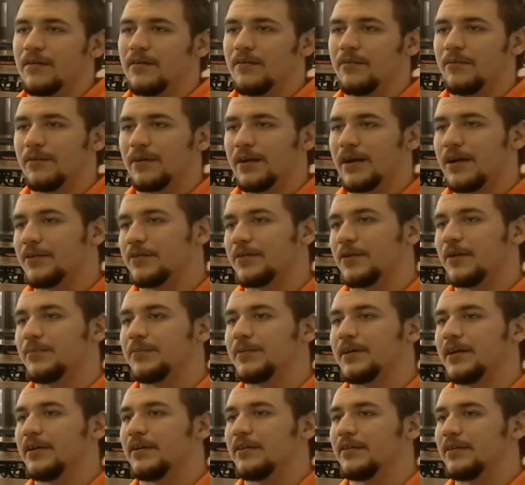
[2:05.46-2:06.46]
when I
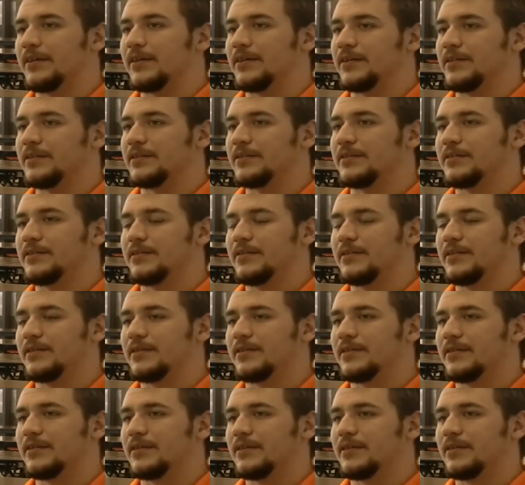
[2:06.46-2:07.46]
dropped out,
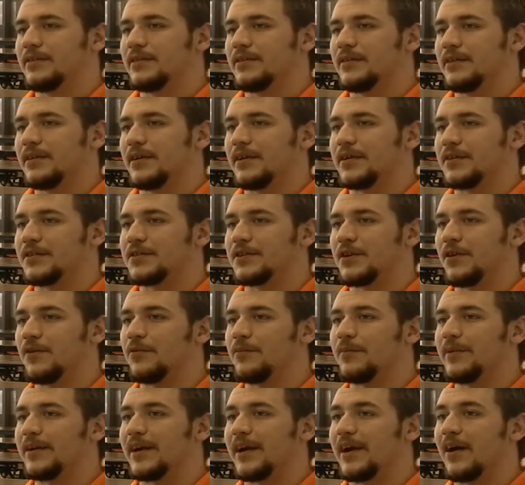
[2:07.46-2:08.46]
it showed
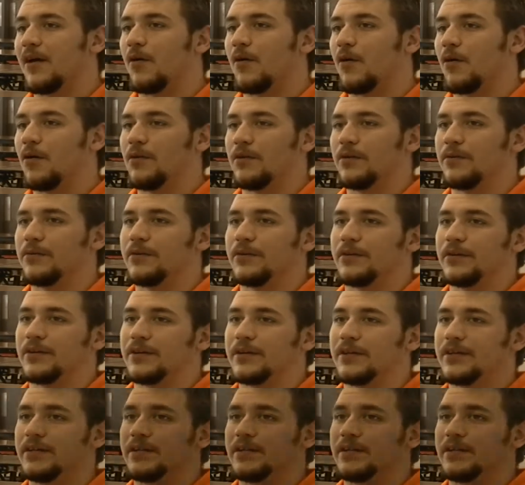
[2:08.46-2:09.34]
me how hard it really